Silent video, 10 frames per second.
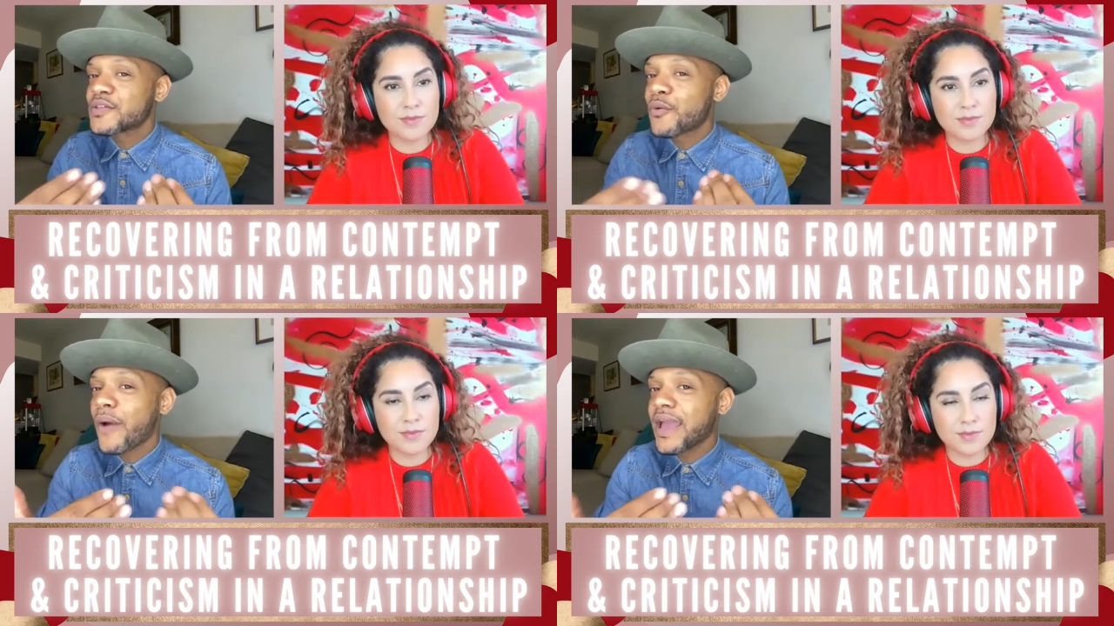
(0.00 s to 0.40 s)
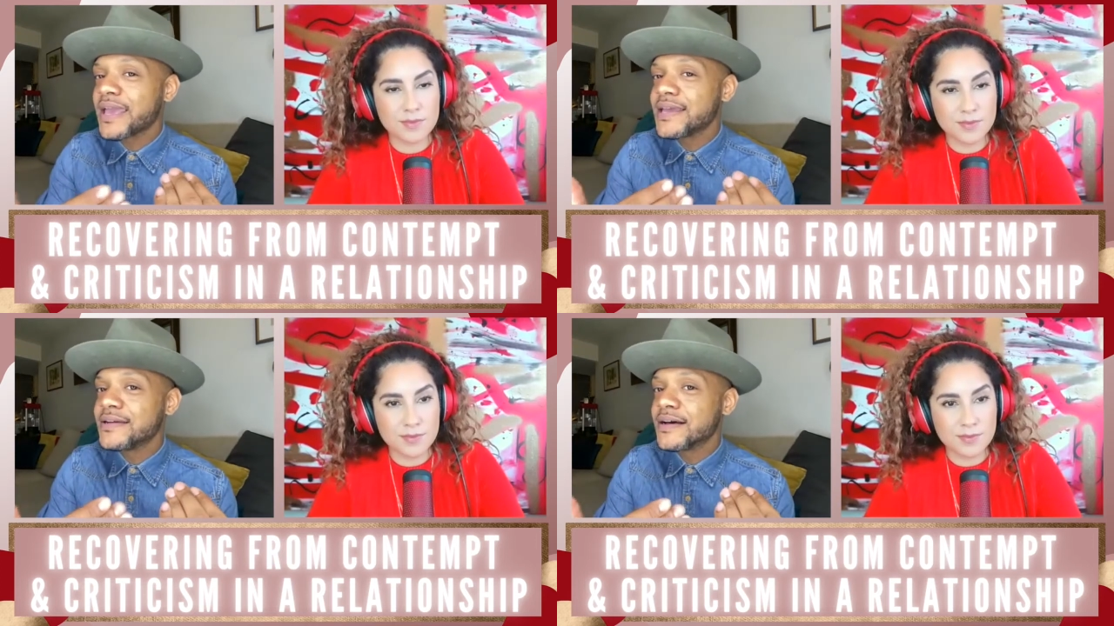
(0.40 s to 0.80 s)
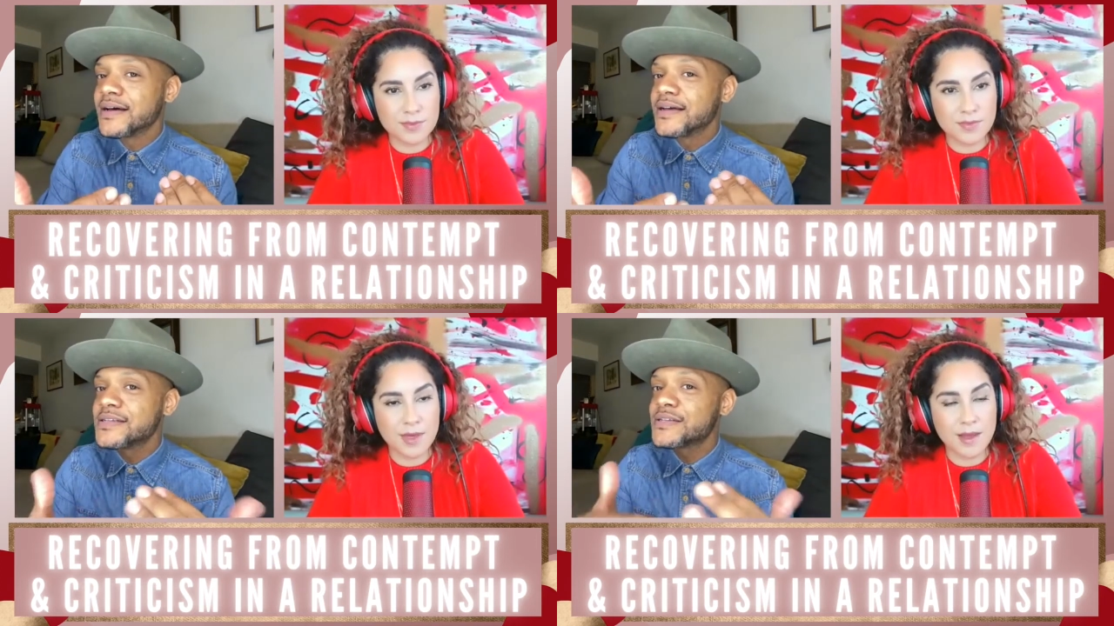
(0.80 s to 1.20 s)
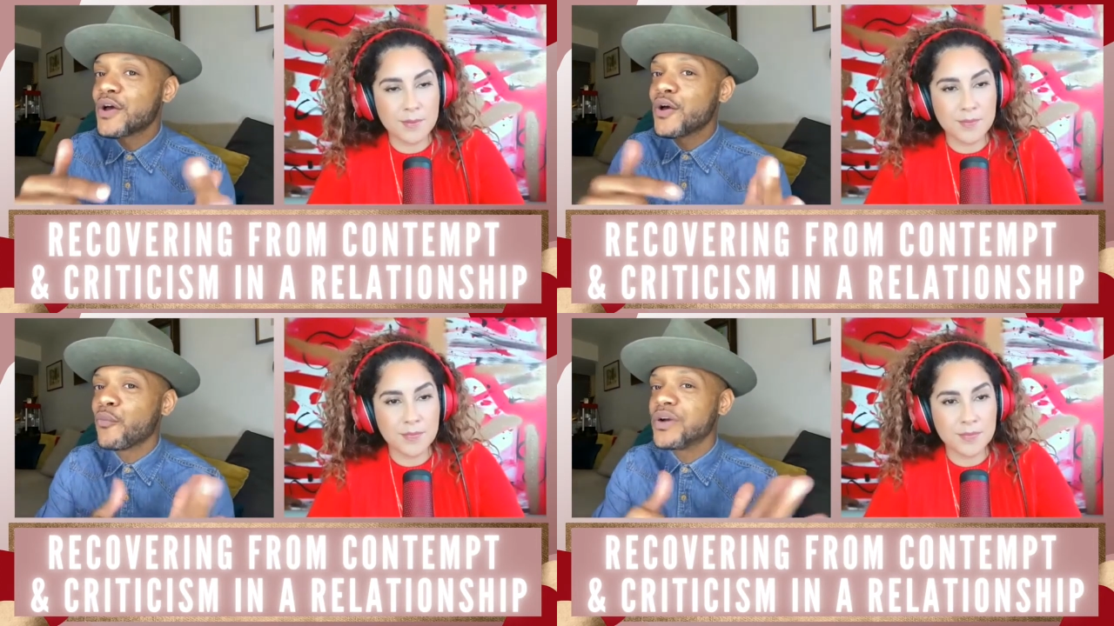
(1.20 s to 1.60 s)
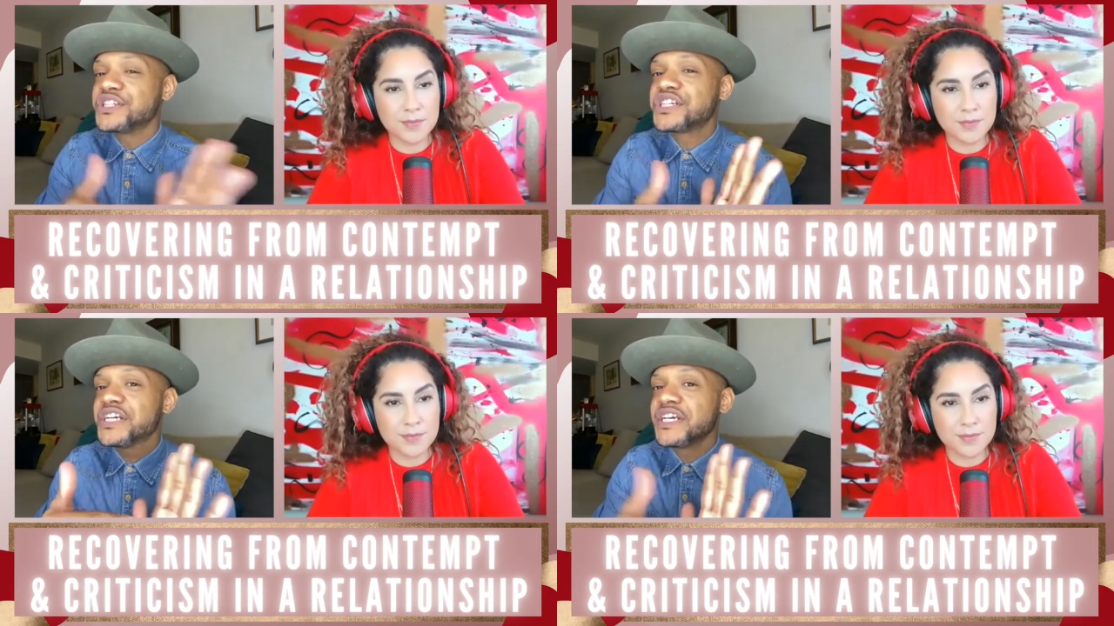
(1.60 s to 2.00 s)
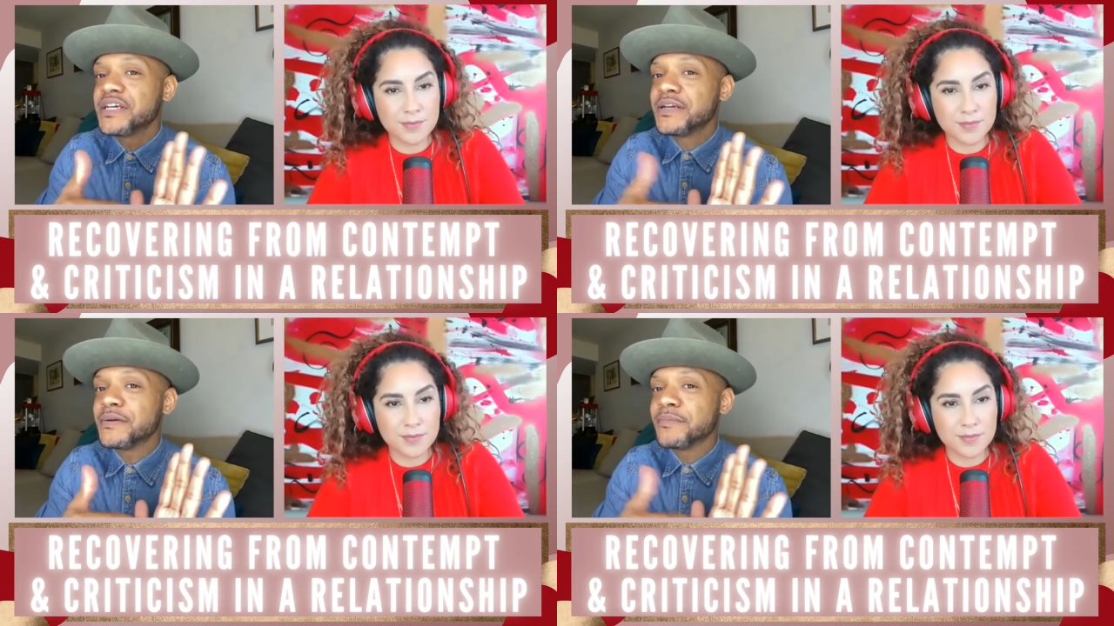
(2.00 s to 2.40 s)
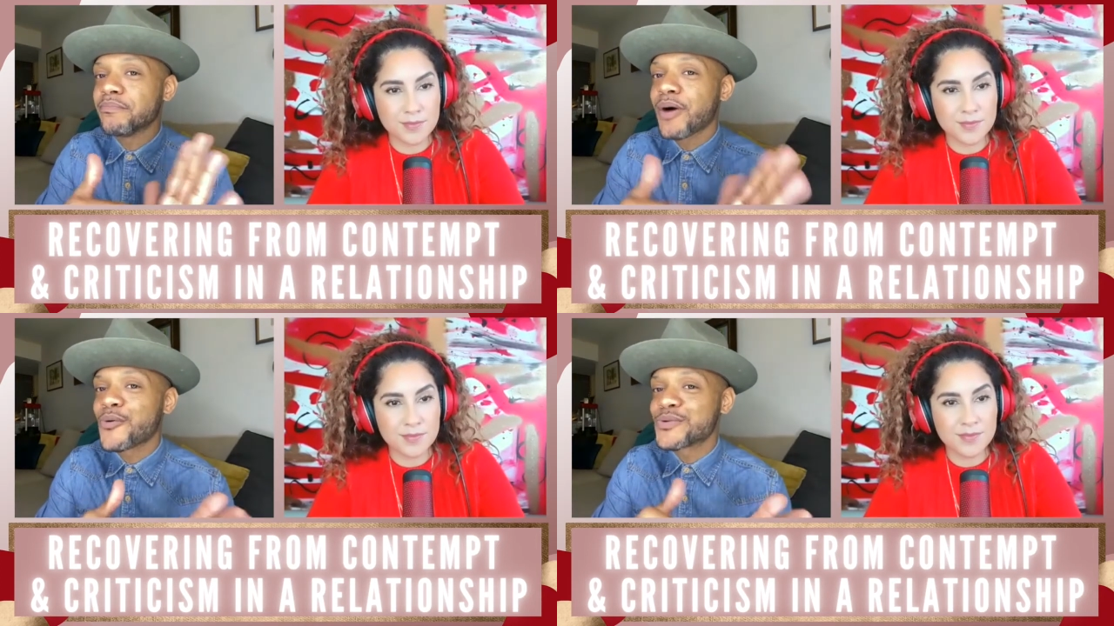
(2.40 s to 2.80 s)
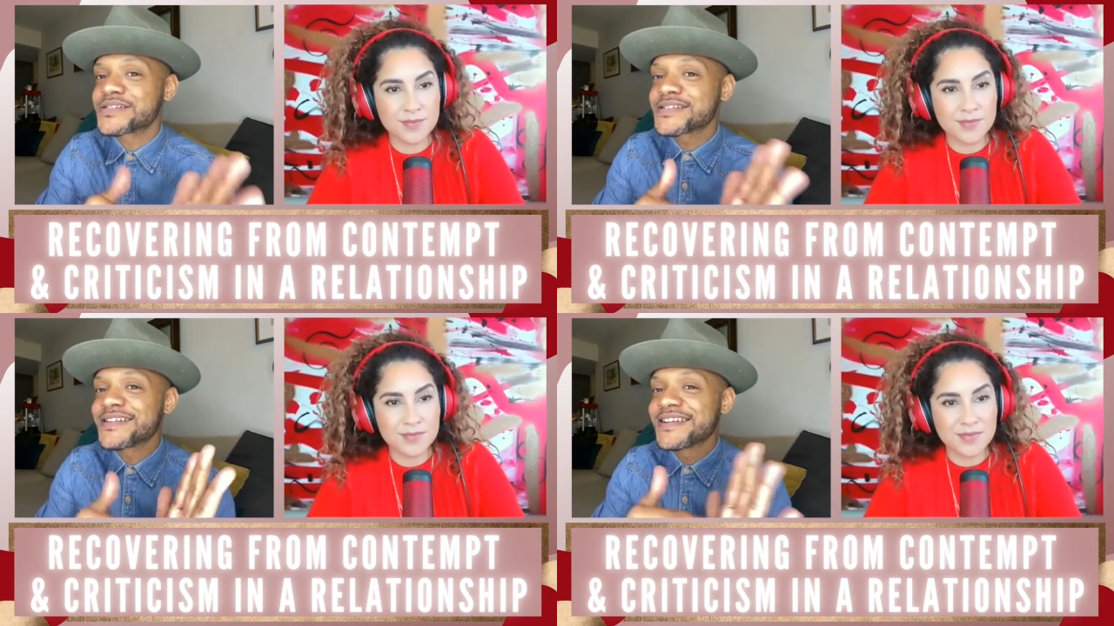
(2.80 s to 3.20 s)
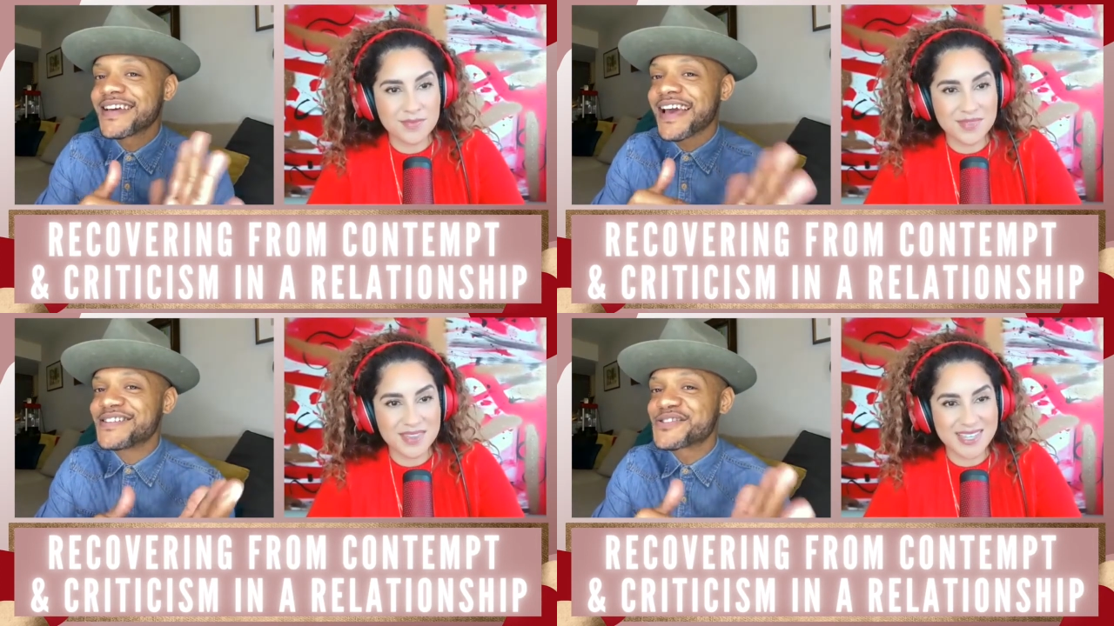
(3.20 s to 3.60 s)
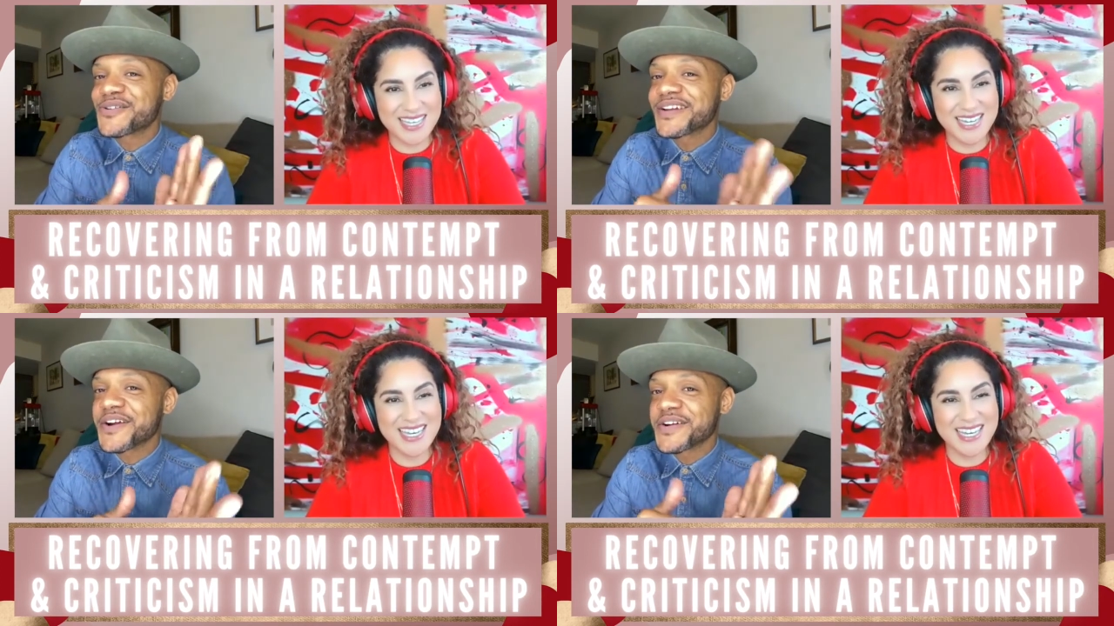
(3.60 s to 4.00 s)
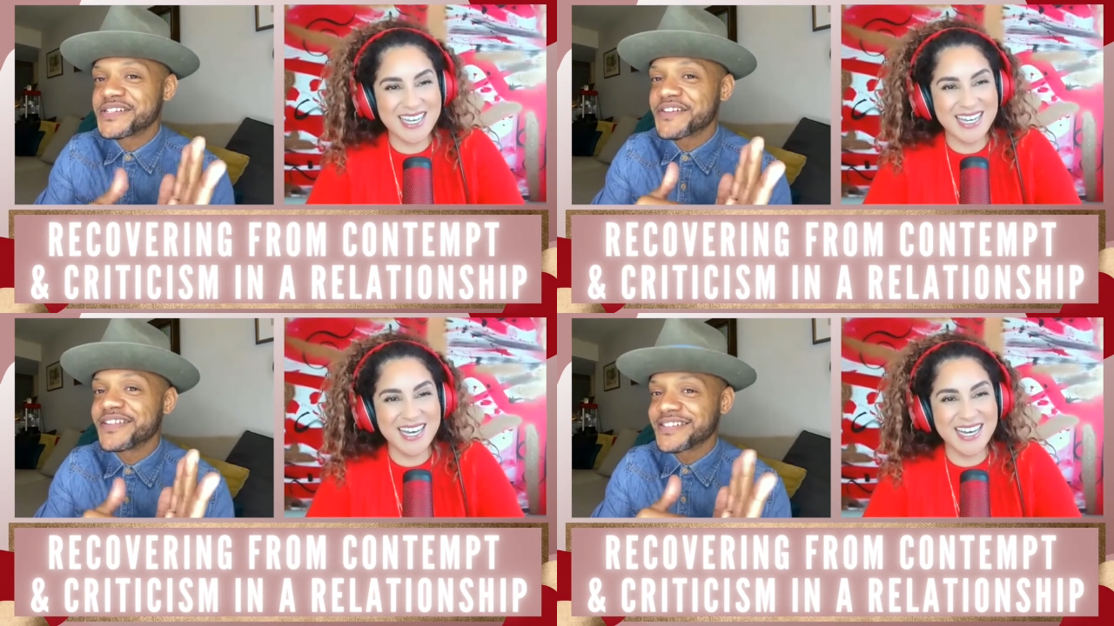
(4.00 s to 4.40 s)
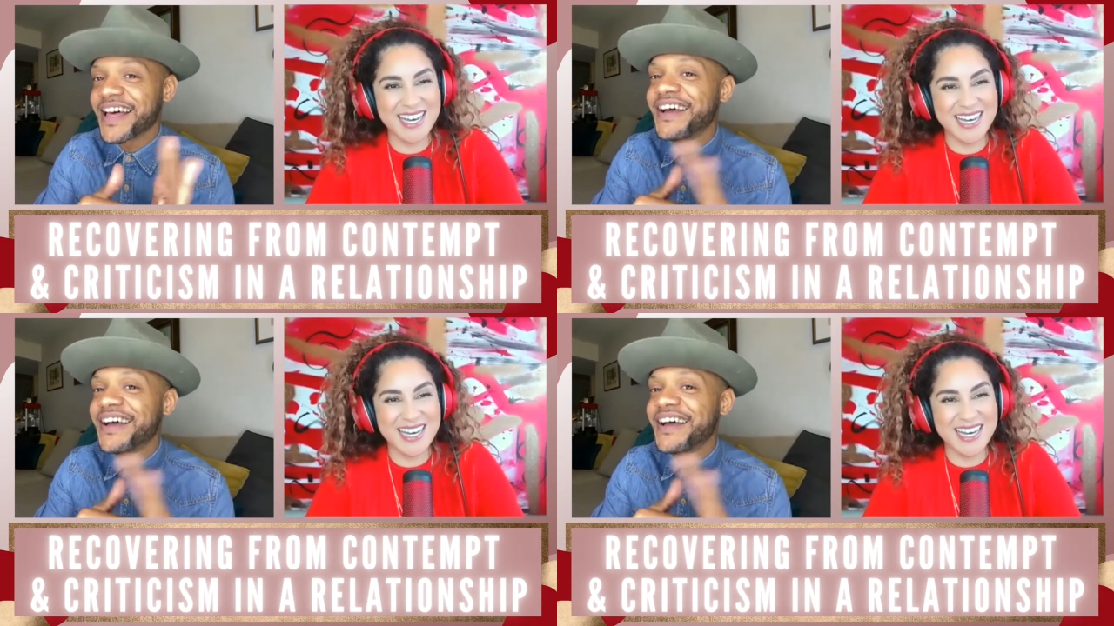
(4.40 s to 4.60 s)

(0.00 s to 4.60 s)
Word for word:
Speaker 1: the way he does yeah. when she pokes at certain areas of his life.